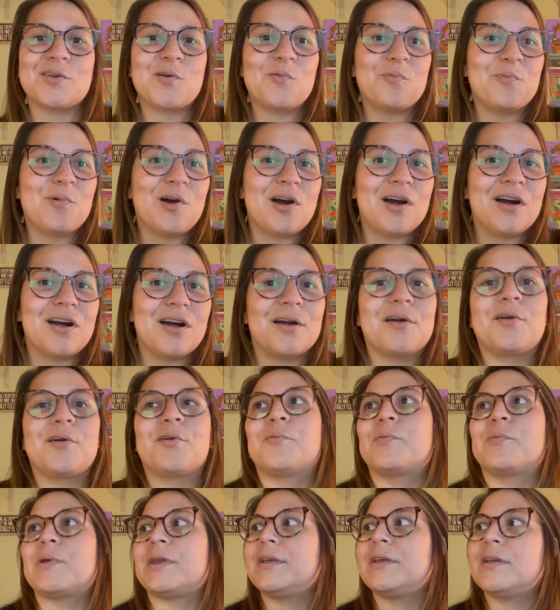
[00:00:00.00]
a walk or
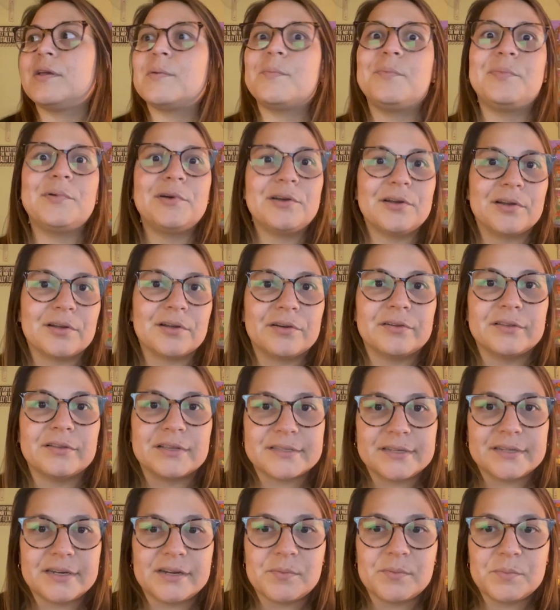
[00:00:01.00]
reading a book or
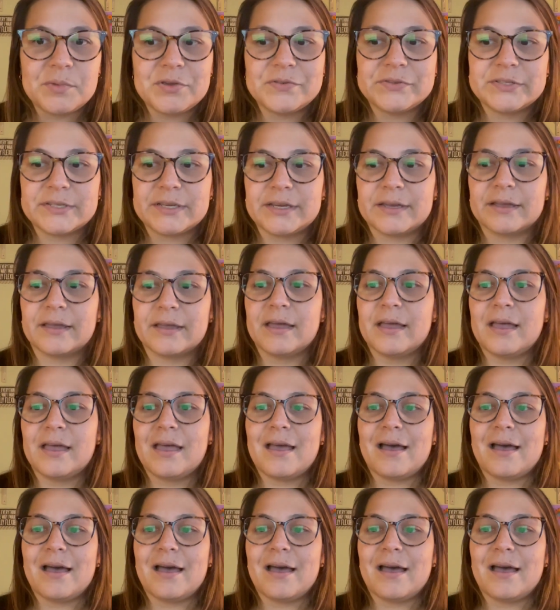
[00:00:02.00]
listening to music.